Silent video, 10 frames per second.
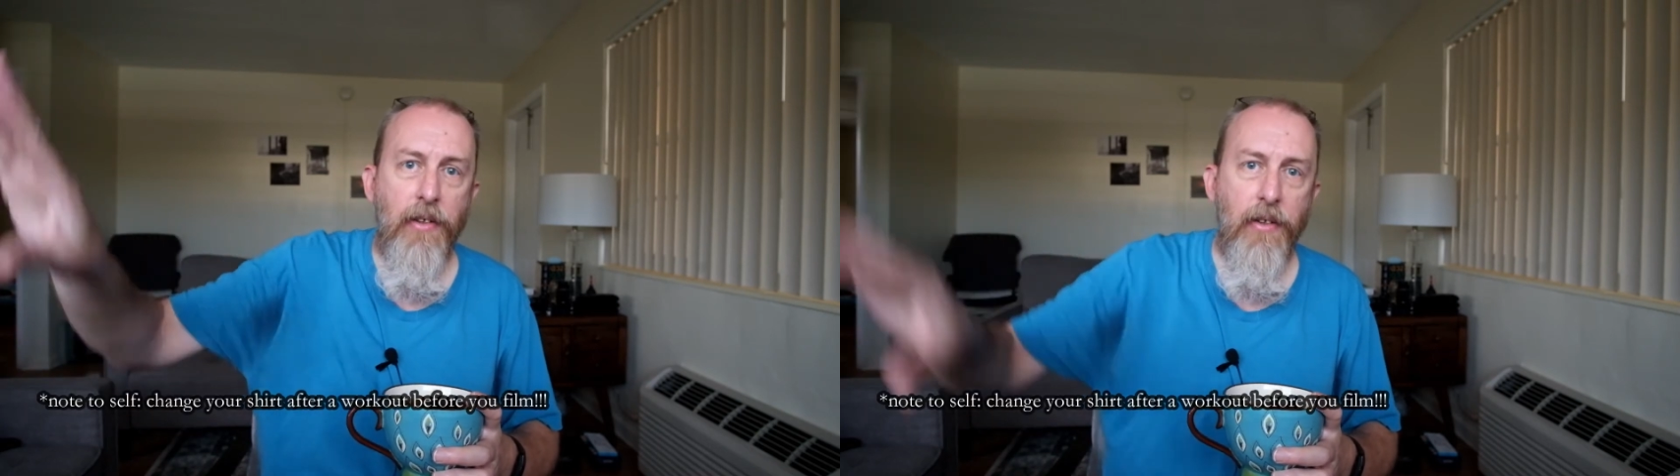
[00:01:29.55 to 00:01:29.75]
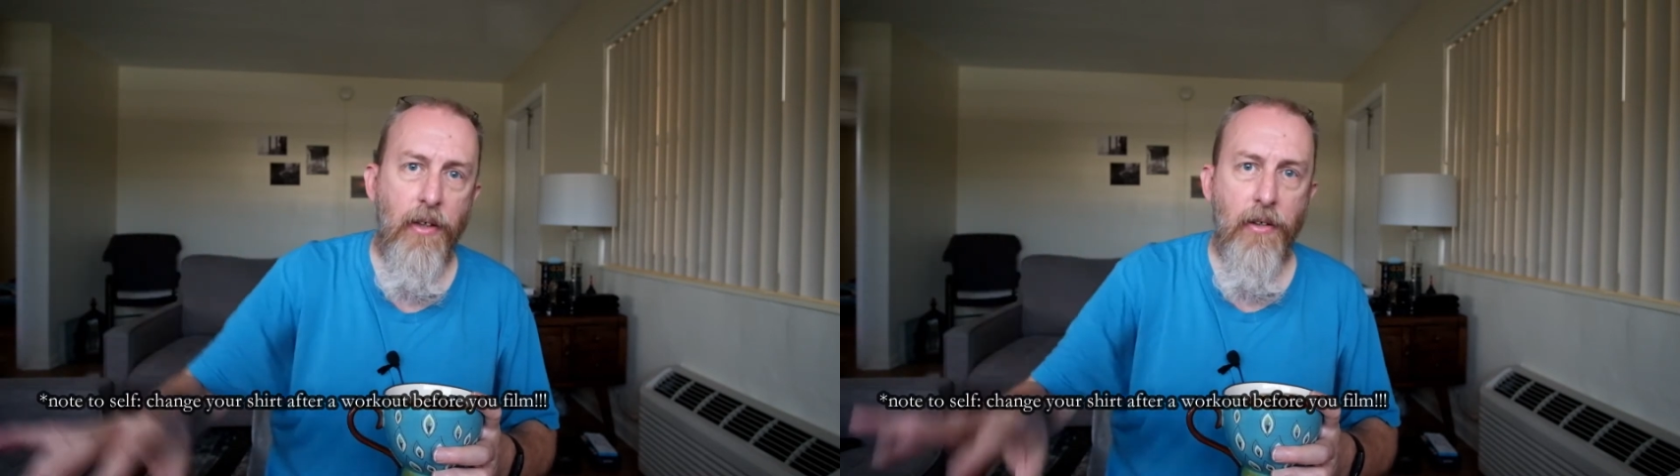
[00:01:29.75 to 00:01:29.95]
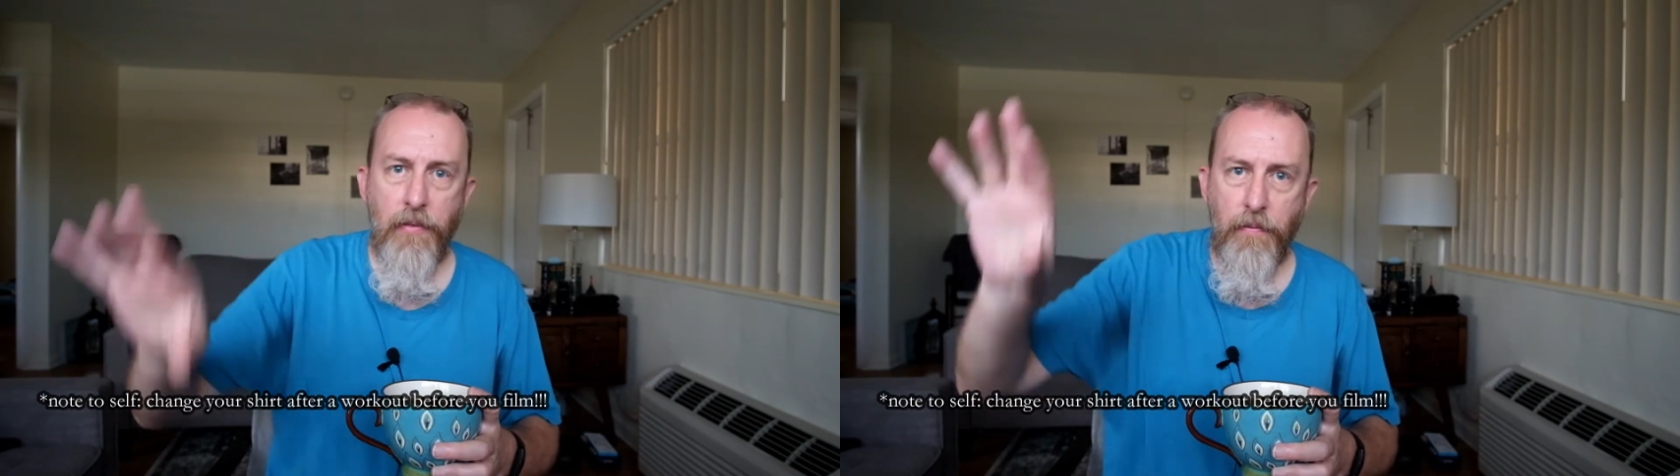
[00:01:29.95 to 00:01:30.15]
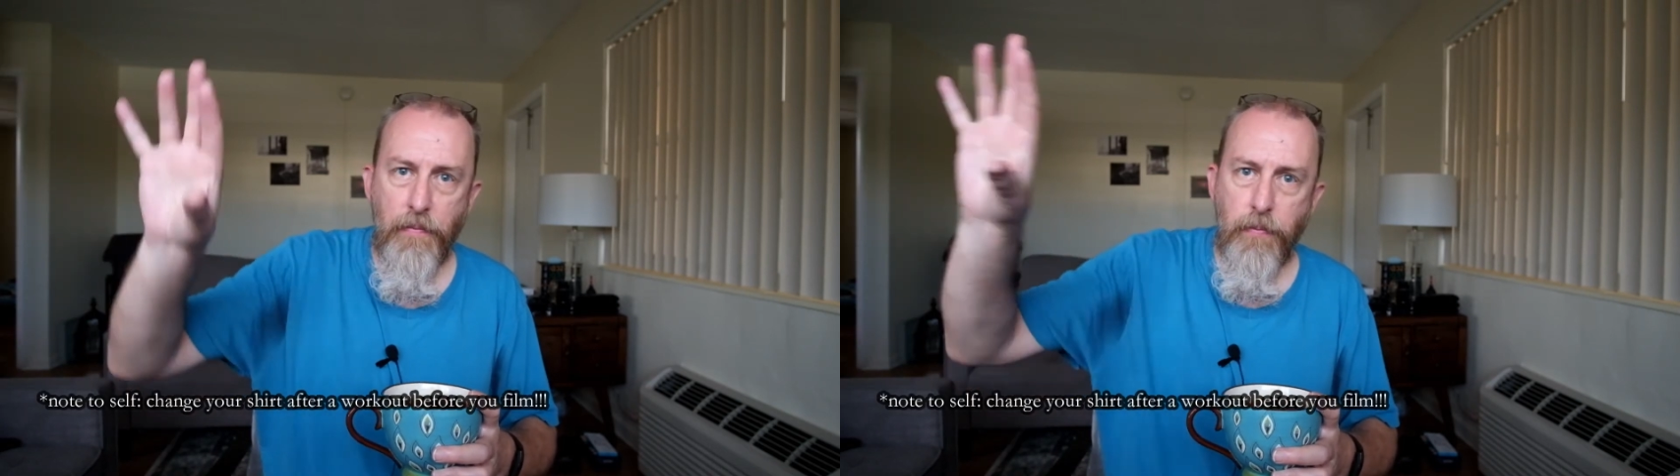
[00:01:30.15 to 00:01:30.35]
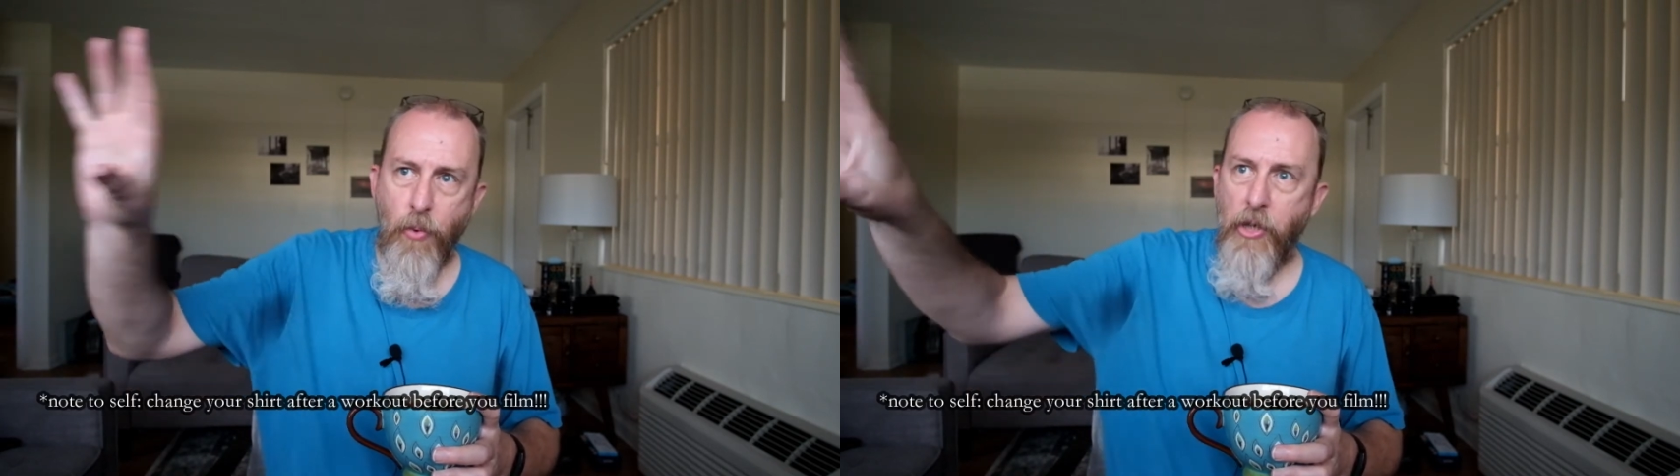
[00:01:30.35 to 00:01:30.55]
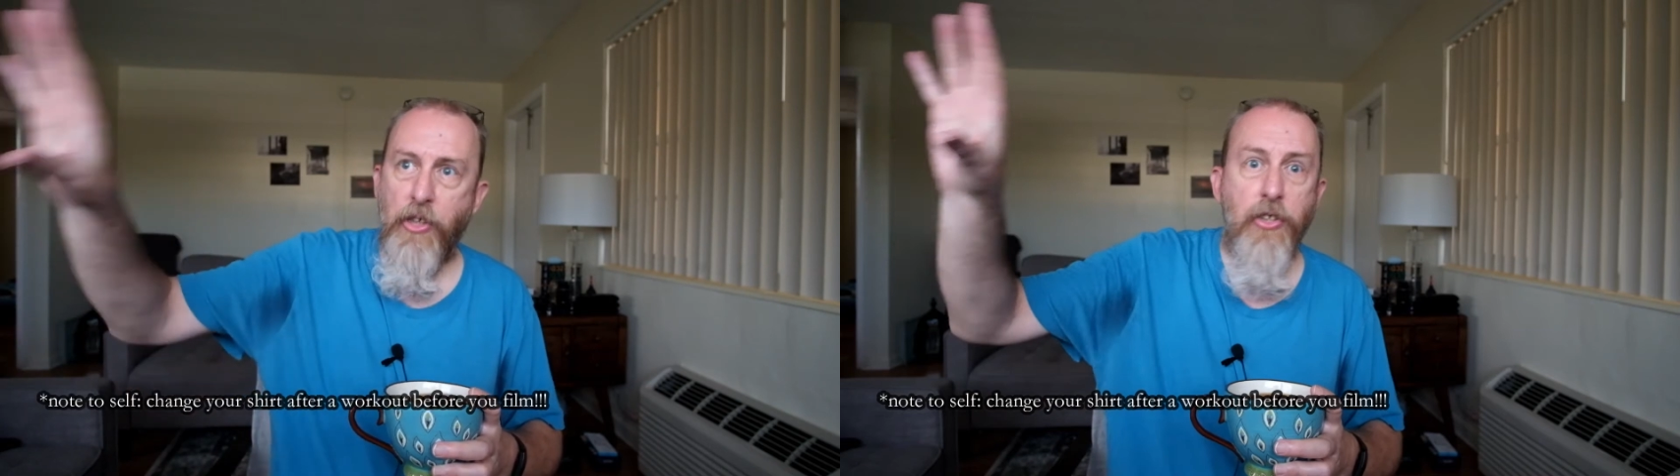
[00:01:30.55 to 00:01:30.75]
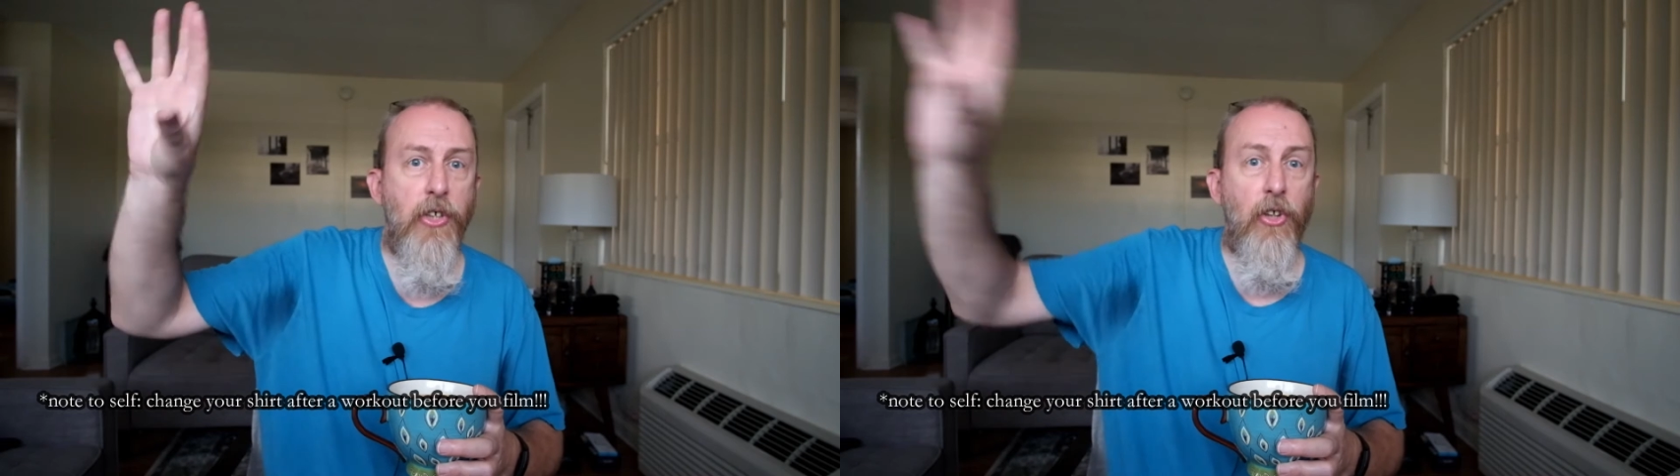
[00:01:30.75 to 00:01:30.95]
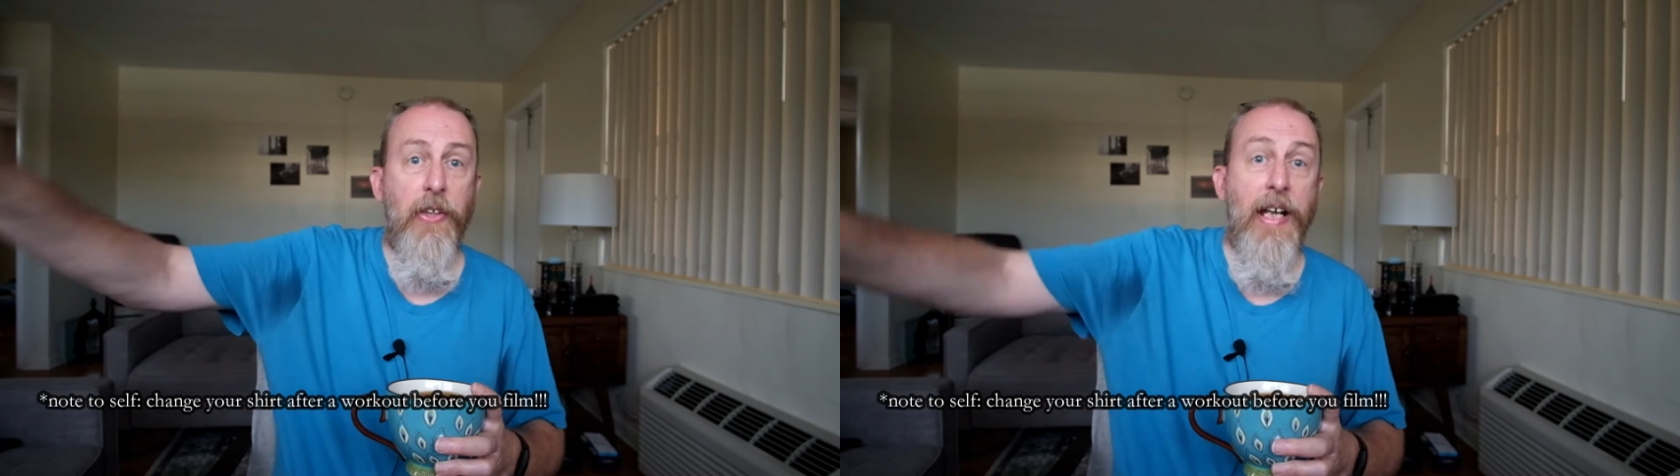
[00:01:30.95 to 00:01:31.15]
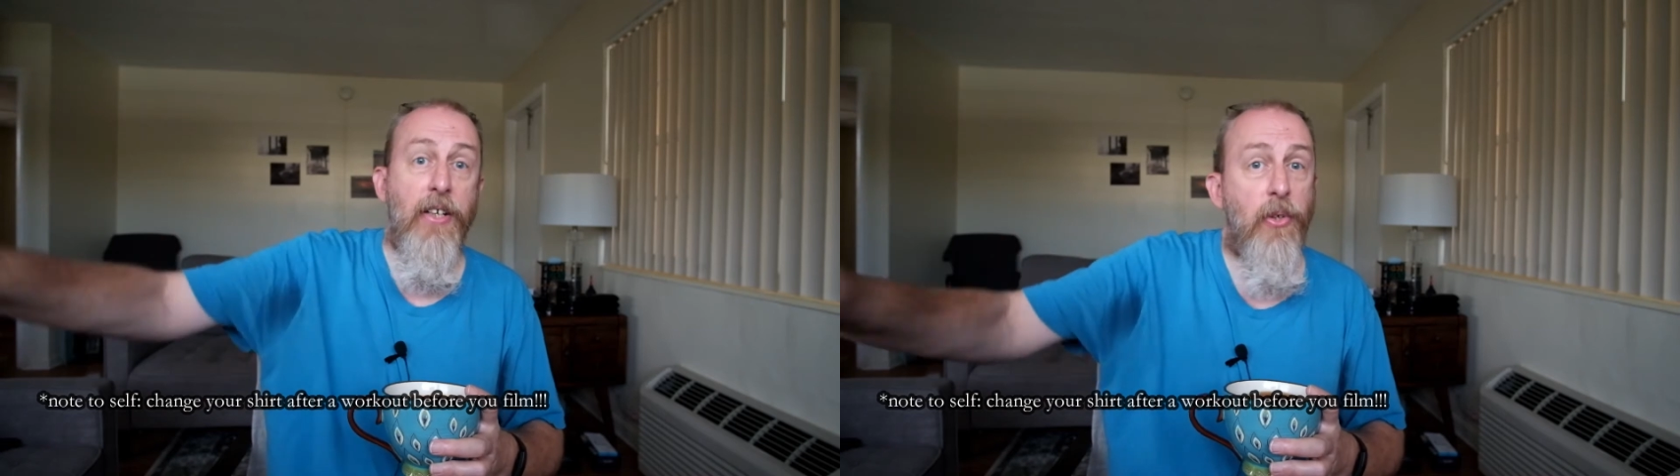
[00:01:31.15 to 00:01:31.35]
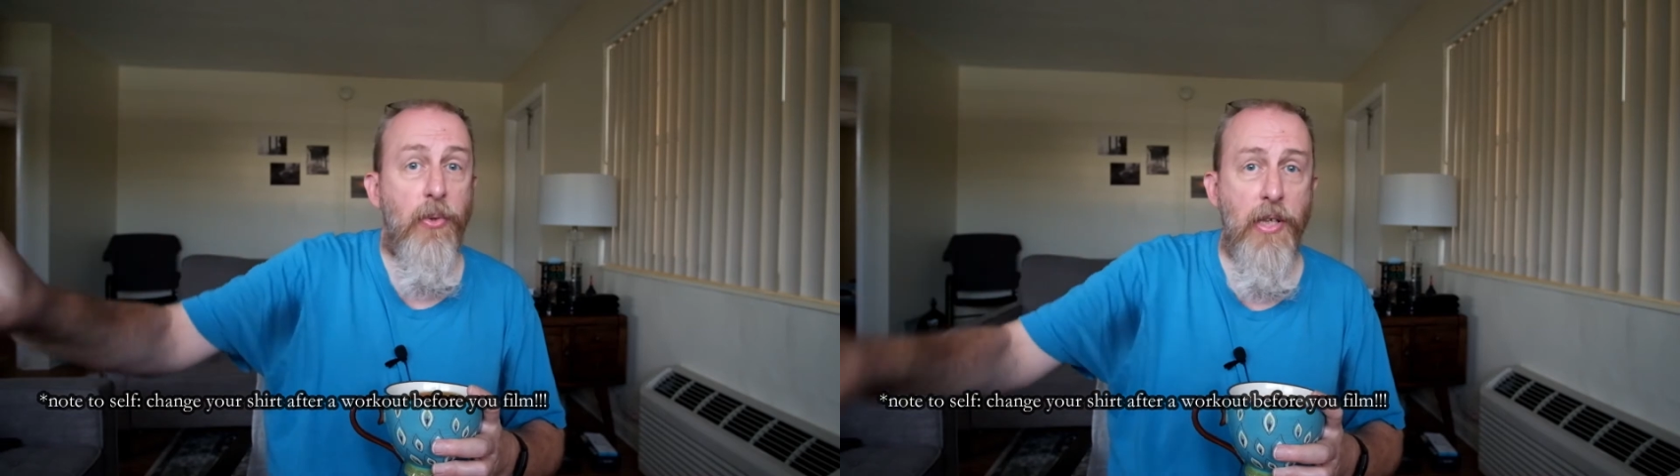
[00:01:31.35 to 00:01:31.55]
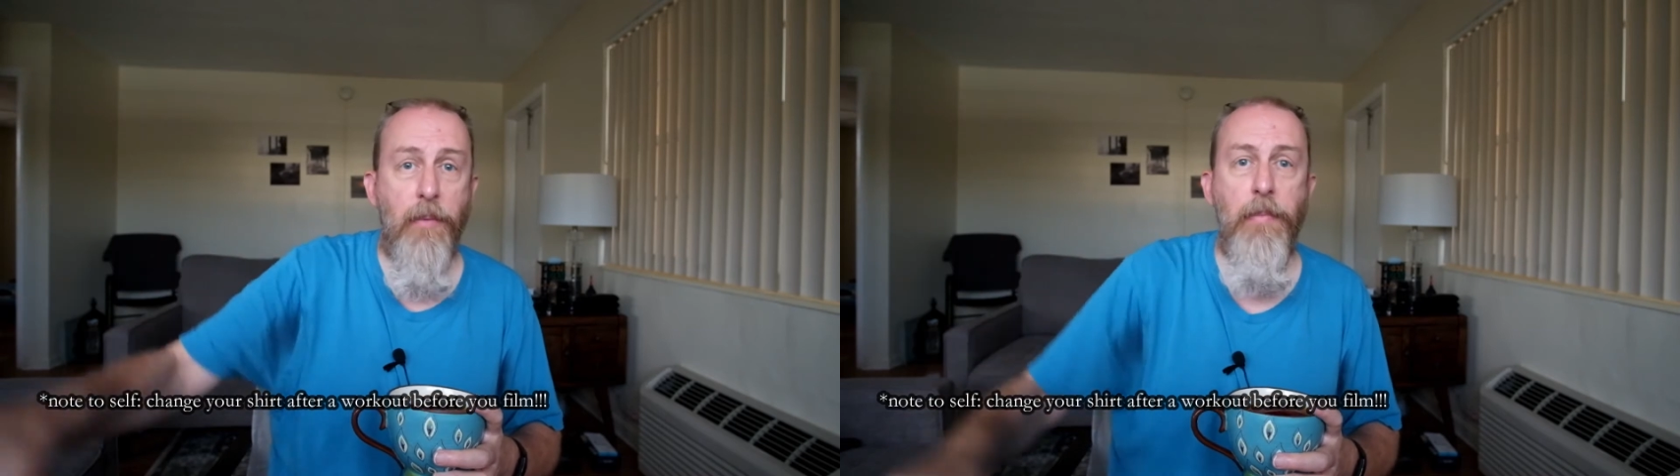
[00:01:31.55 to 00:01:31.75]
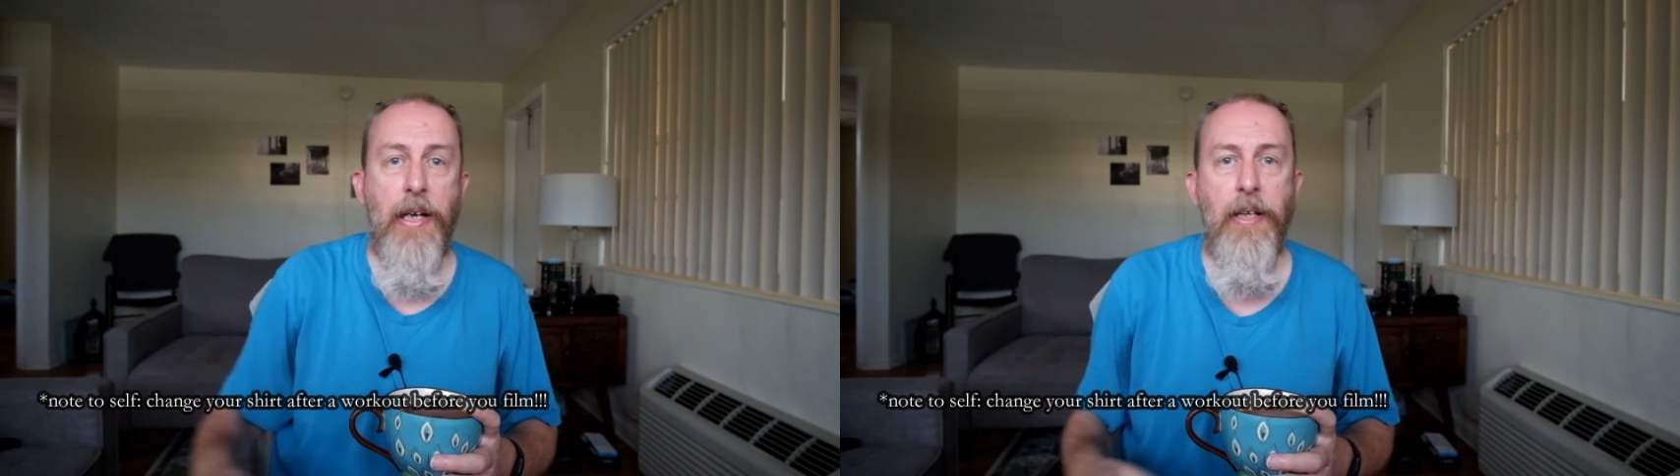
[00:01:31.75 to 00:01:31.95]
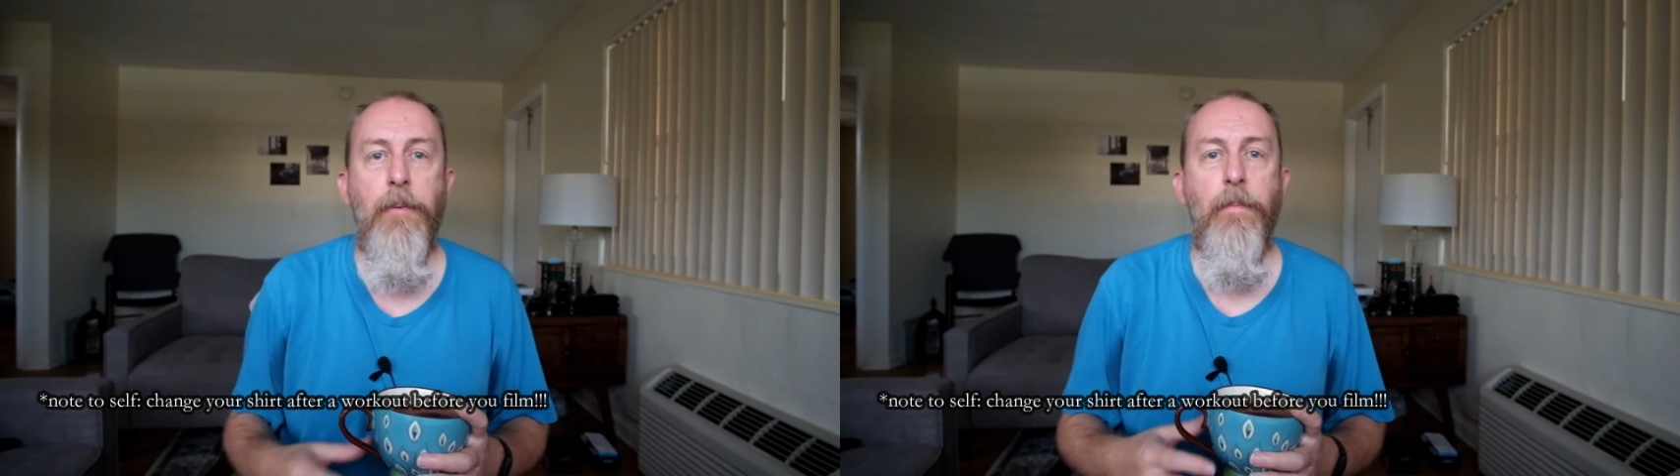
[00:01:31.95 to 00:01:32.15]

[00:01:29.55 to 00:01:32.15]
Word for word: of works you'll get to someday.